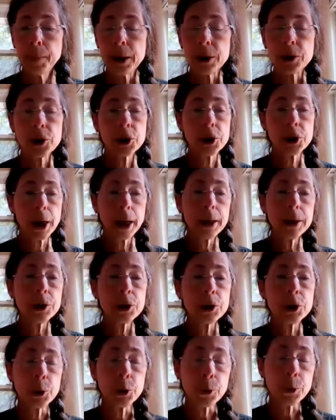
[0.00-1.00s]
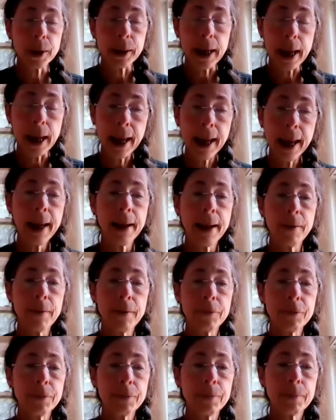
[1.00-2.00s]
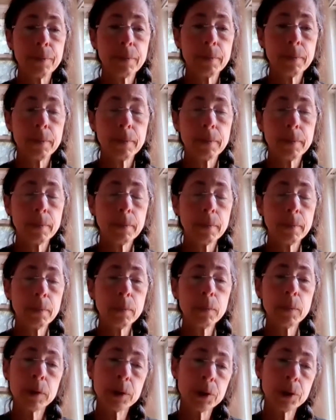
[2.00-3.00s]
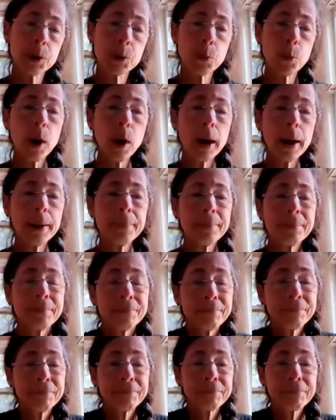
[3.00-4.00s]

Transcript: exchange you can have, which is why